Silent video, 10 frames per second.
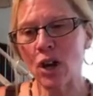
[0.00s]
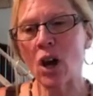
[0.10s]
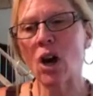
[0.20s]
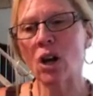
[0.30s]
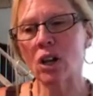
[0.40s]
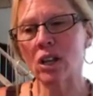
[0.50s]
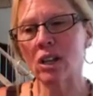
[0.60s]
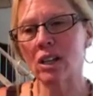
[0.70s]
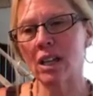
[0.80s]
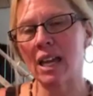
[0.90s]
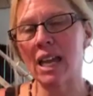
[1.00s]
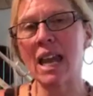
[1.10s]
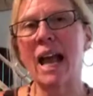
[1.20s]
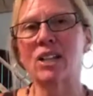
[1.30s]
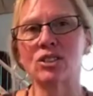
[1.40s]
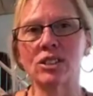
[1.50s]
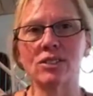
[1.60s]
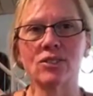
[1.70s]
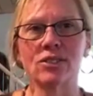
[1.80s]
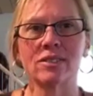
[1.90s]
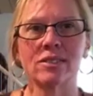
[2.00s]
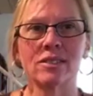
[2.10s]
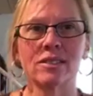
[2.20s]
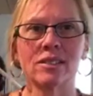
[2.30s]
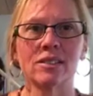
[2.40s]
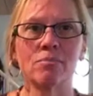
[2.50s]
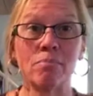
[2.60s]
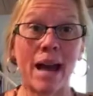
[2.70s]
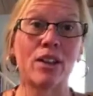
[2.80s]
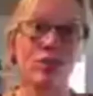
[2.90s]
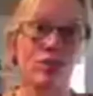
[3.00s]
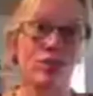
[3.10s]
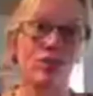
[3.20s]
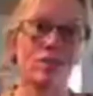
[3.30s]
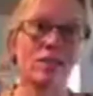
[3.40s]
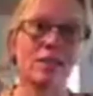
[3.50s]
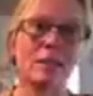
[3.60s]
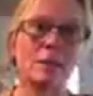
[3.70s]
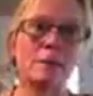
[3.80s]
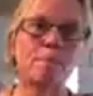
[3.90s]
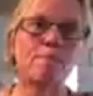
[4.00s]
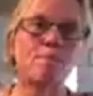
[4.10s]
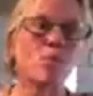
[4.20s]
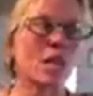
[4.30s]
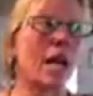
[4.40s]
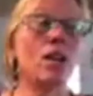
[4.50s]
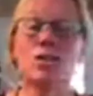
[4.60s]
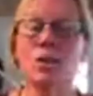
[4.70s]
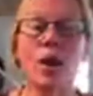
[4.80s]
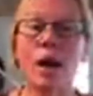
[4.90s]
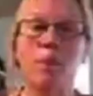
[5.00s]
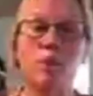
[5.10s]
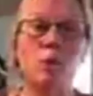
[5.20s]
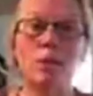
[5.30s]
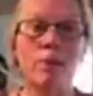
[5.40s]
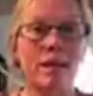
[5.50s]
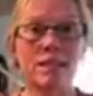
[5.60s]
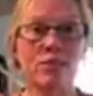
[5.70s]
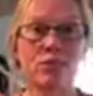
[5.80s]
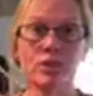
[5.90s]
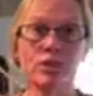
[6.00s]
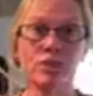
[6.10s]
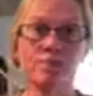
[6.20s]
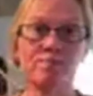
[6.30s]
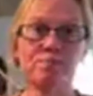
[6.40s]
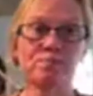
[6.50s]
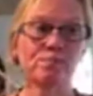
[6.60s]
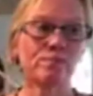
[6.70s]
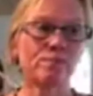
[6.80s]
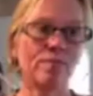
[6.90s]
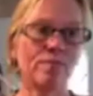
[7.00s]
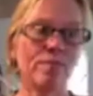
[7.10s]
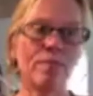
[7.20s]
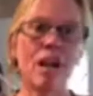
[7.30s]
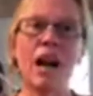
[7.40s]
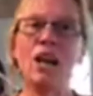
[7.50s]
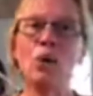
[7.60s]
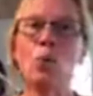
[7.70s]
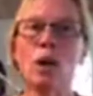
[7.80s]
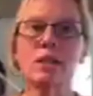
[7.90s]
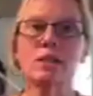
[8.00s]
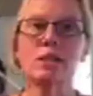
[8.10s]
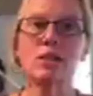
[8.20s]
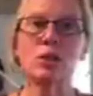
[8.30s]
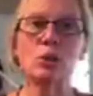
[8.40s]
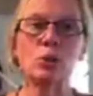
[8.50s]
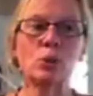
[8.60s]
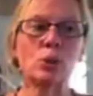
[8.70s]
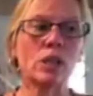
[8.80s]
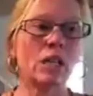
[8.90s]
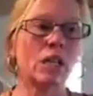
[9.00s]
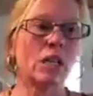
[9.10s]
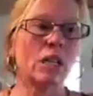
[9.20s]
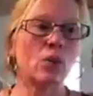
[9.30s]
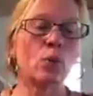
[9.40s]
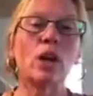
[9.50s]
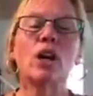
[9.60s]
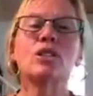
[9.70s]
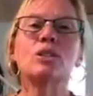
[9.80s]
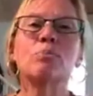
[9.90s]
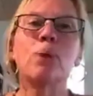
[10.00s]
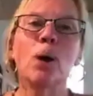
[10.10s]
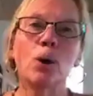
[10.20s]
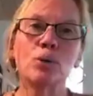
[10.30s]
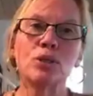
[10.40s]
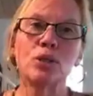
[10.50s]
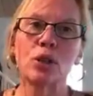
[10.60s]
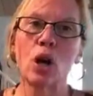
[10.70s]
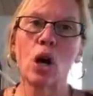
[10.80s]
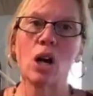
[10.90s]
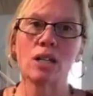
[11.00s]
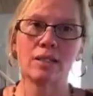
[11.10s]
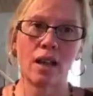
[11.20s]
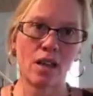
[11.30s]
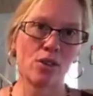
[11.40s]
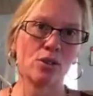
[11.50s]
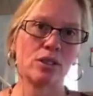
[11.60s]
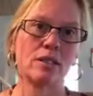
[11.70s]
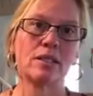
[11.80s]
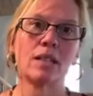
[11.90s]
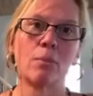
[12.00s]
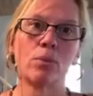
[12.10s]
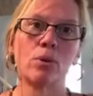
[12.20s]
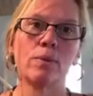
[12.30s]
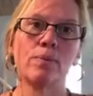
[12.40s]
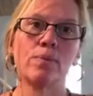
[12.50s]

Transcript: talk and actions matter. And also how much we can make a difference. I don't want to, we aren't supposed to cause others to stumble.